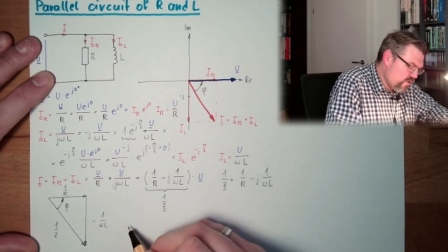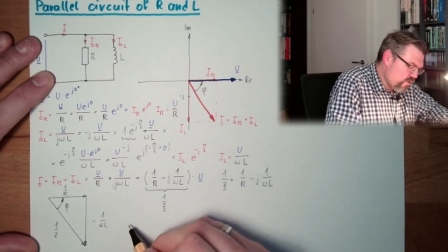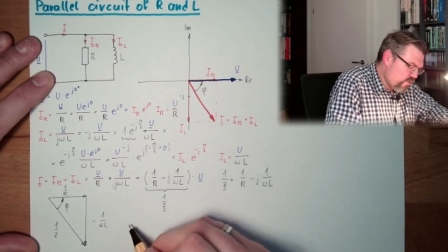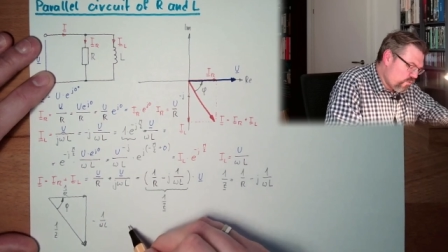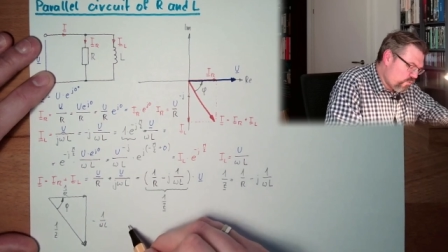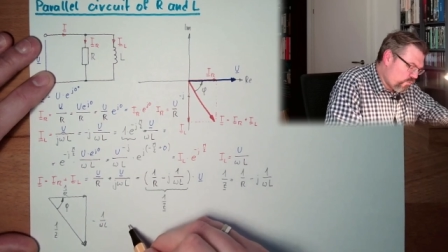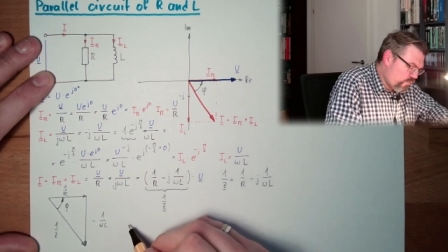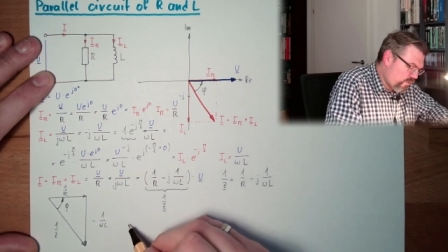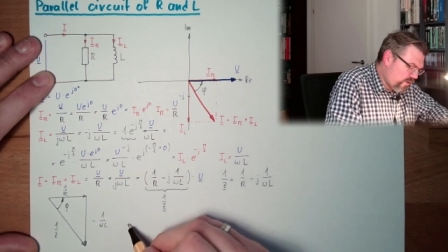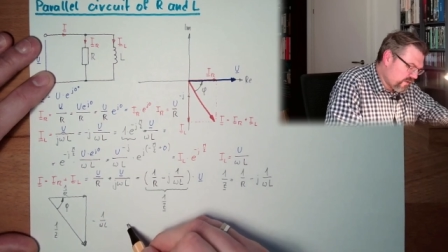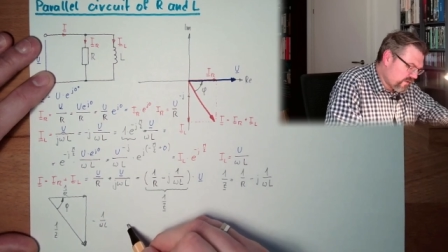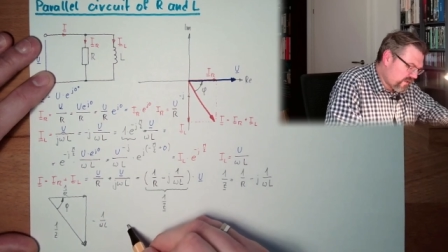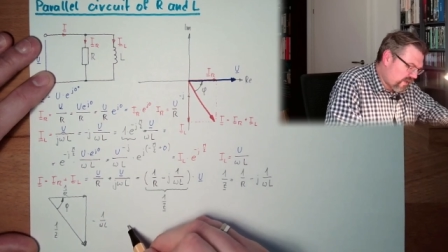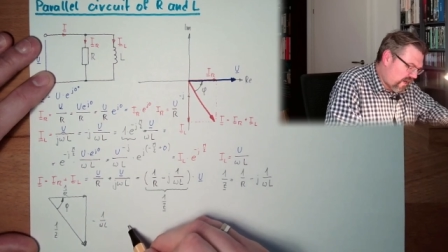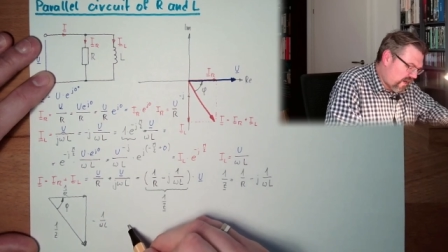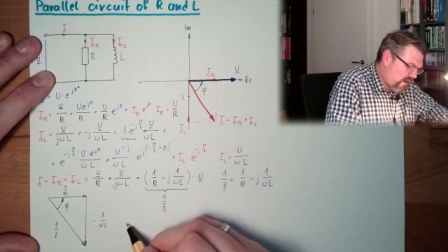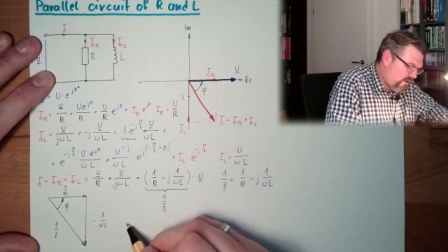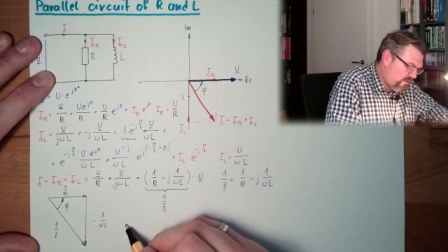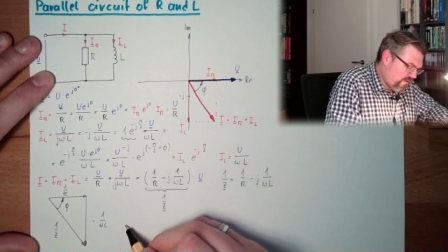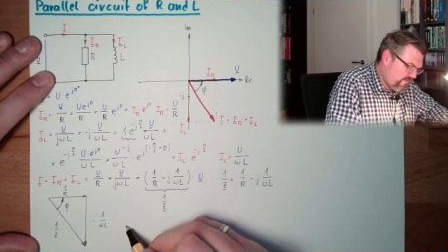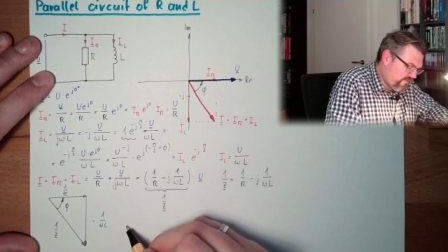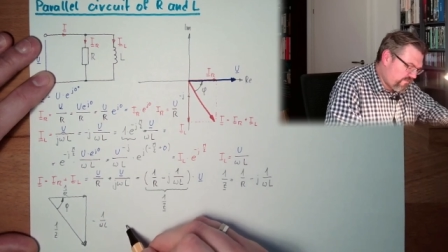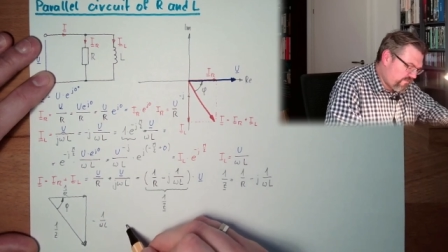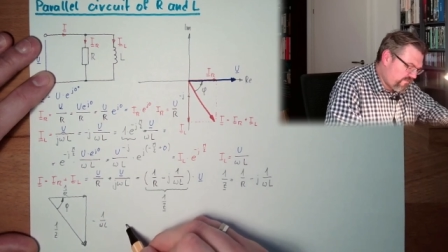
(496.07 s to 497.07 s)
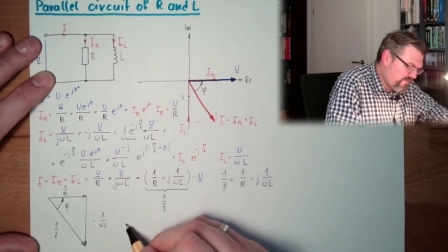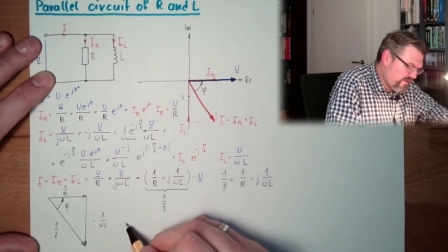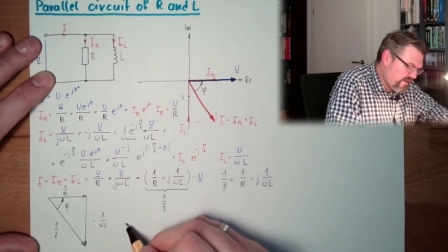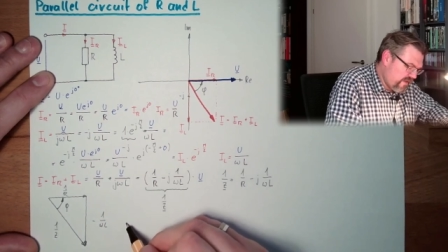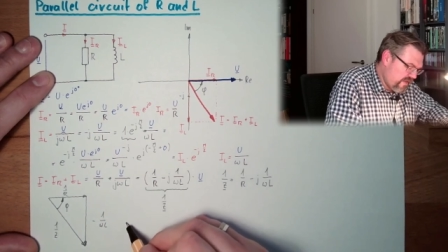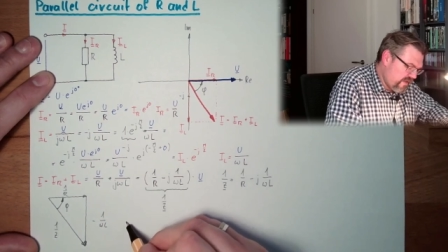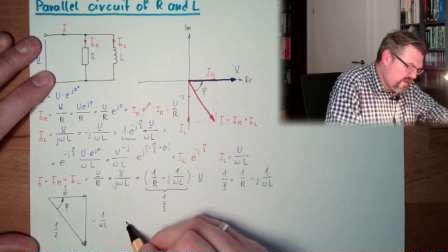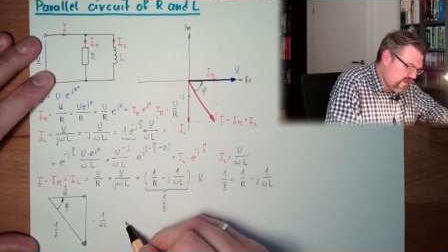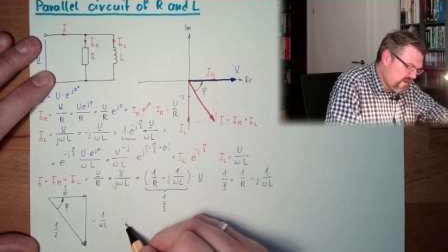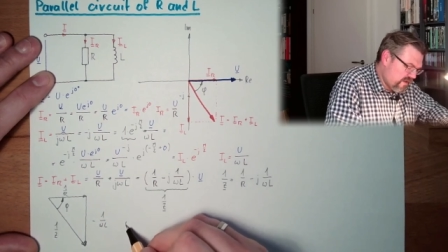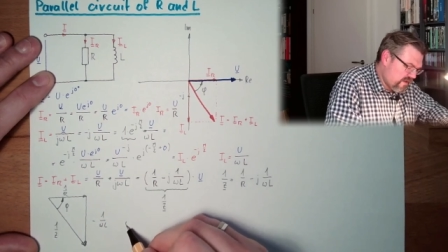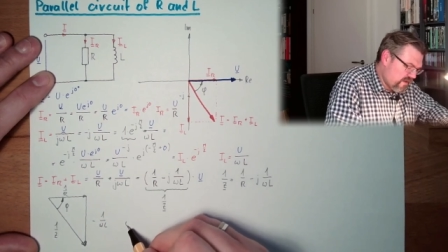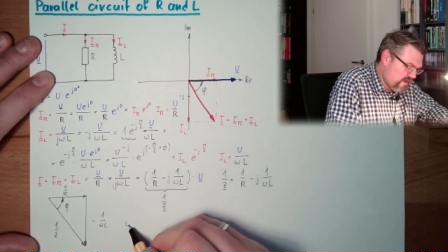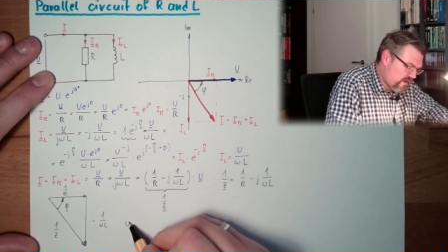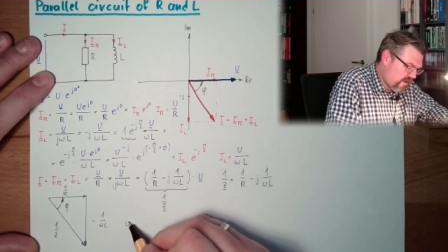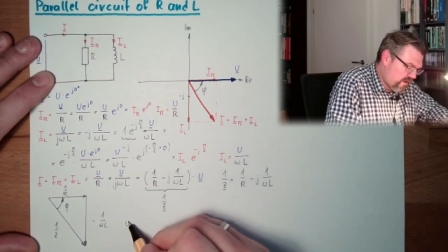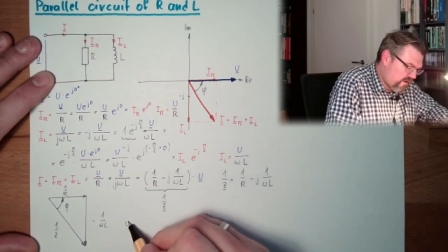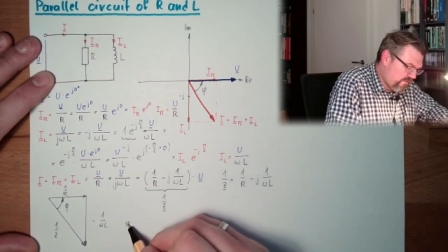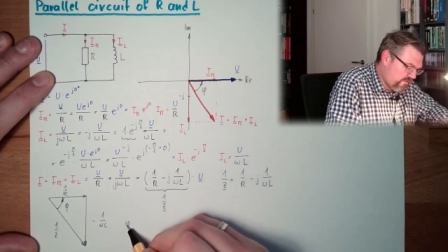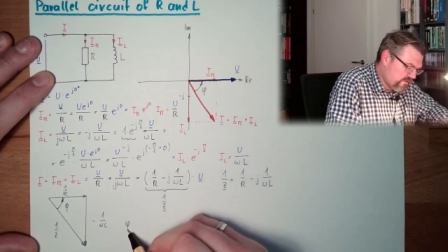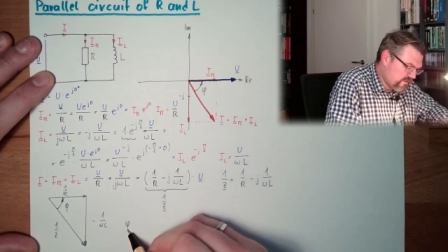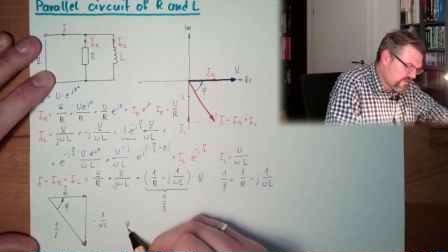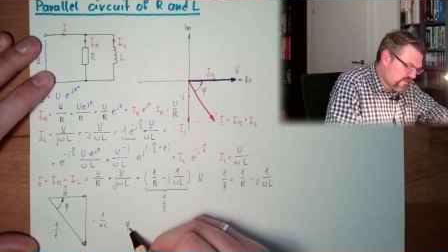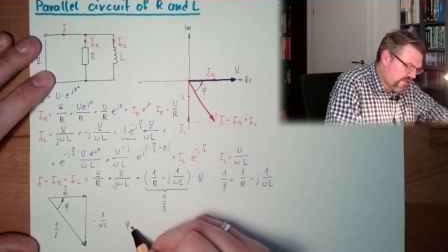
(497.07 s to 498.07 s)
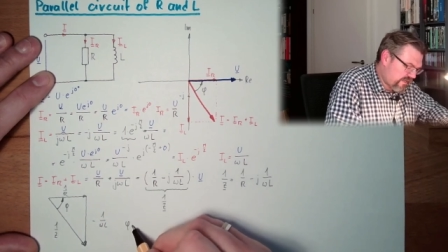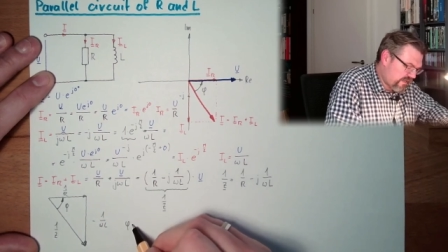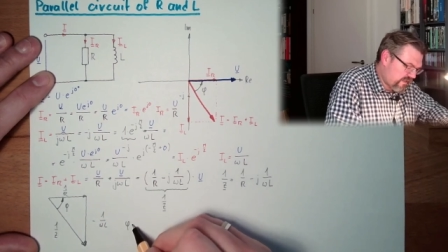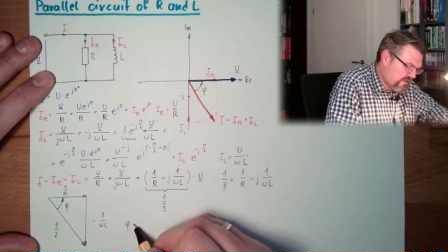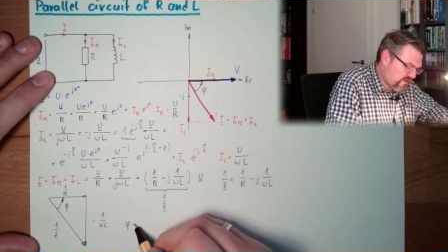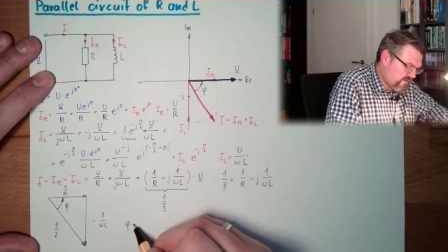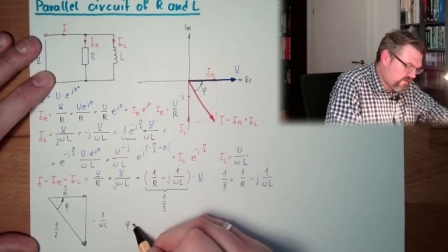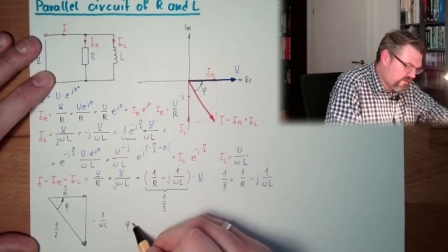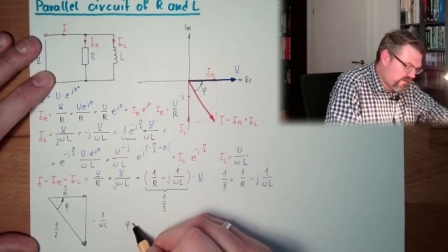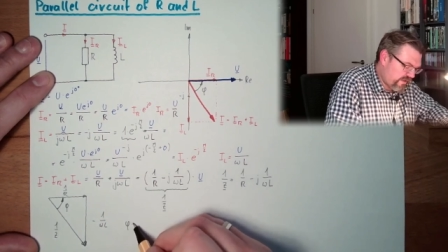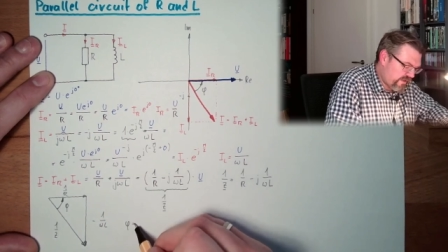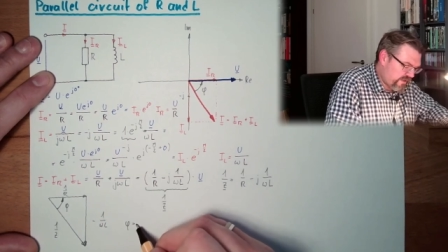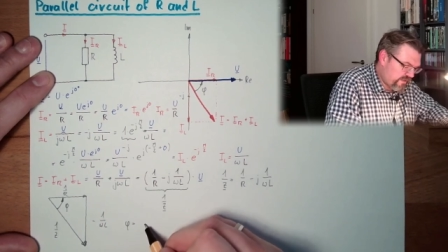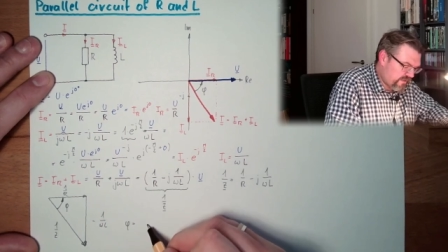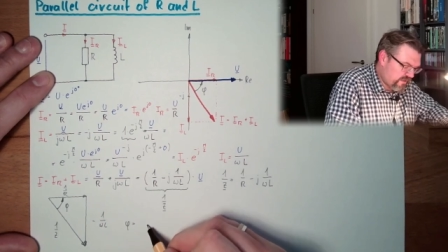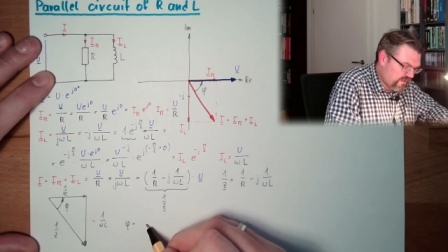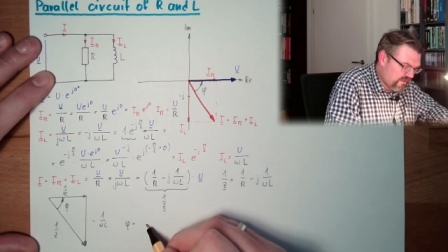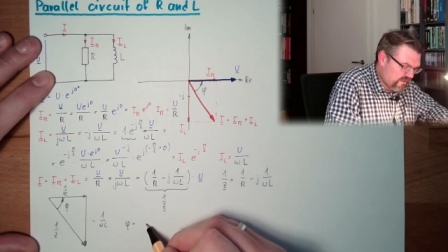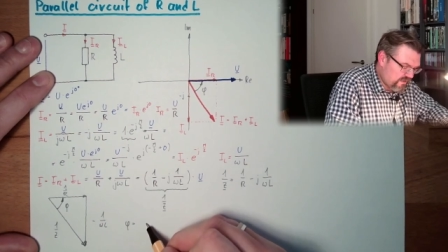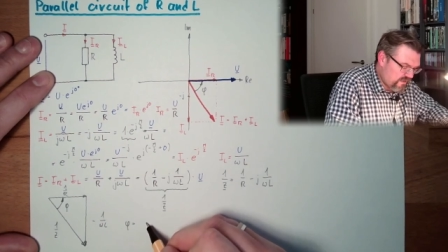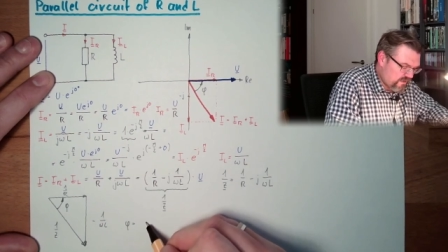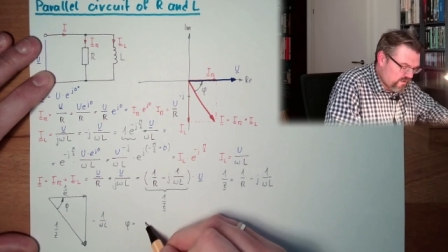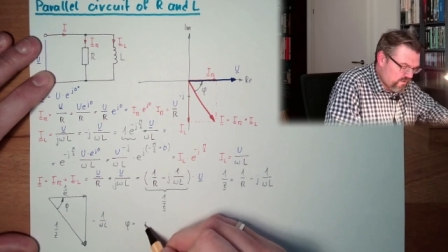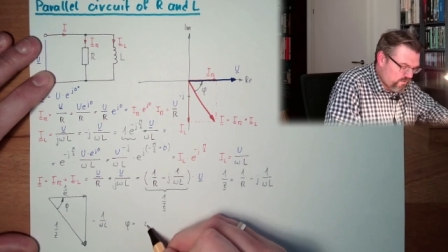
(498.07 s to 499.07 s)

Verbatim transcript: what our phi, how is calculated.